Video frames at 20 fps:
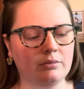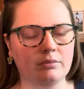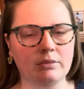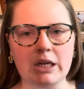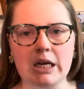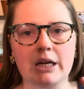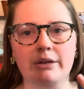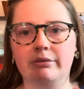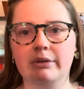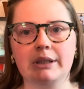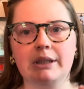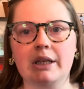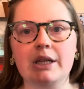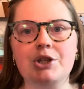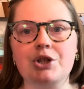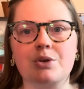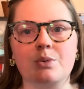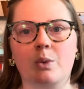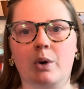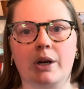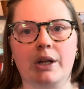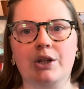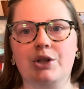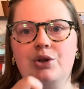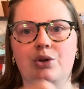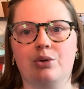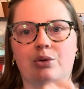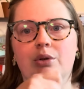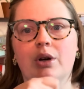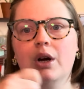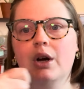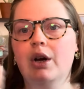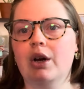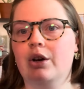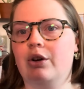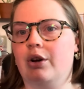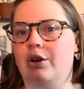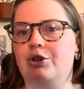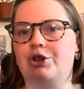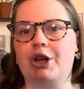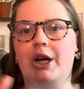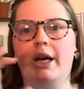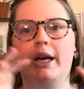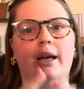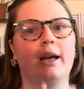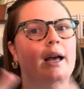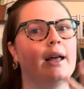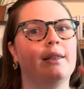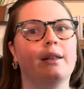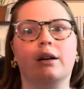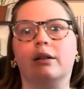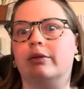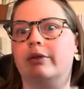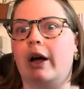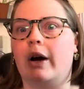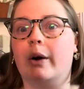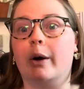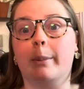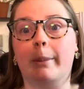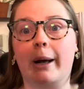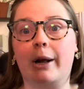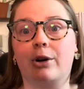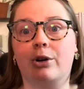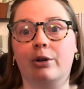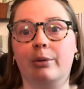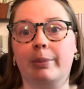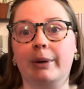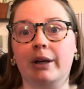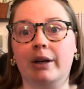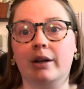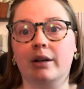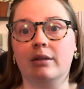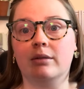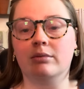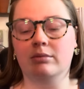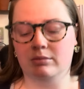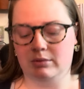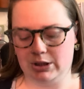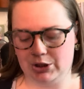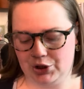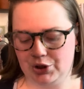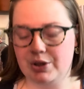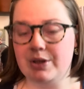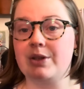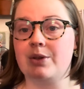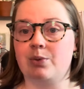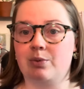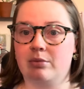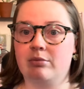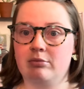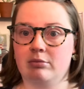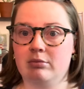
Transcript: I really just wanted to crochet and then a flower pattern appear, which is